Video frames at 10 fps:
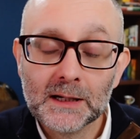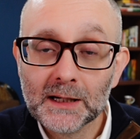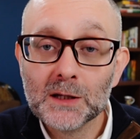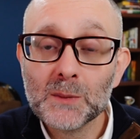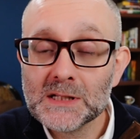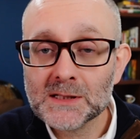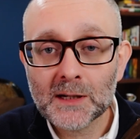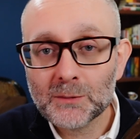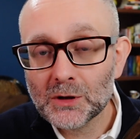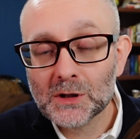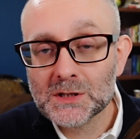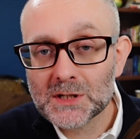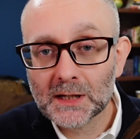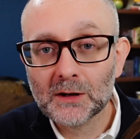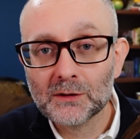In the meantime, you can
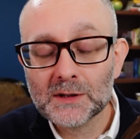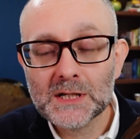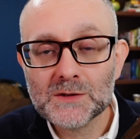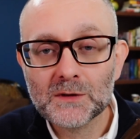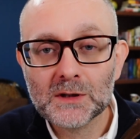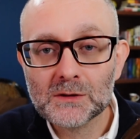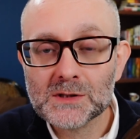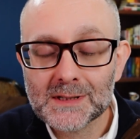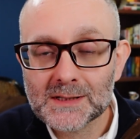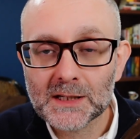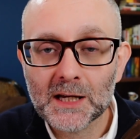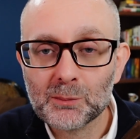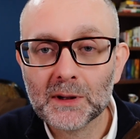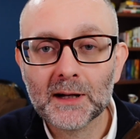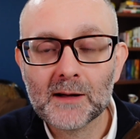check out these videos to
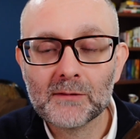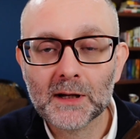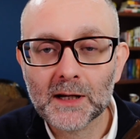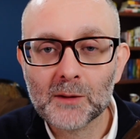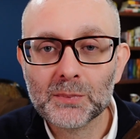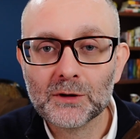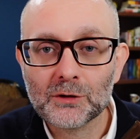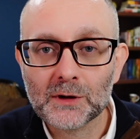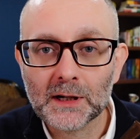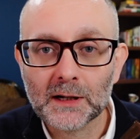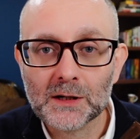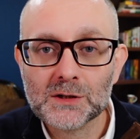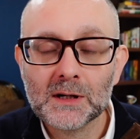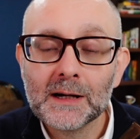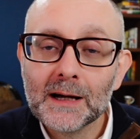keep leveling up your English.